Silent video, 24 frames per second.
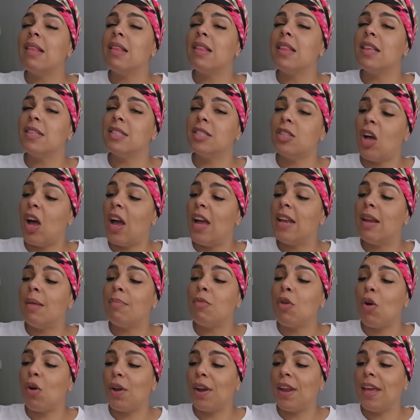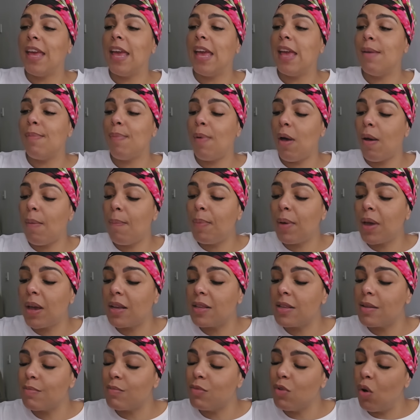decide I'm not going to keep them
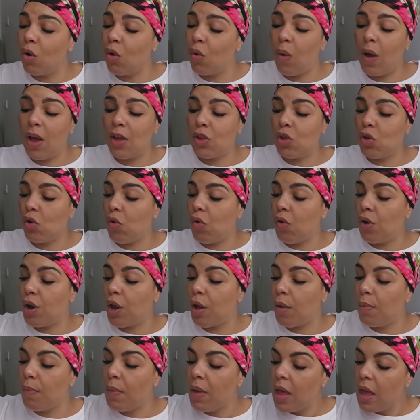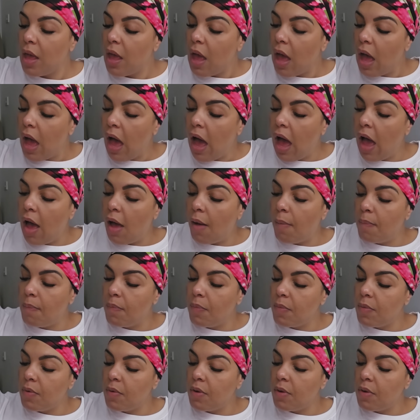because I'm not quite sure on them.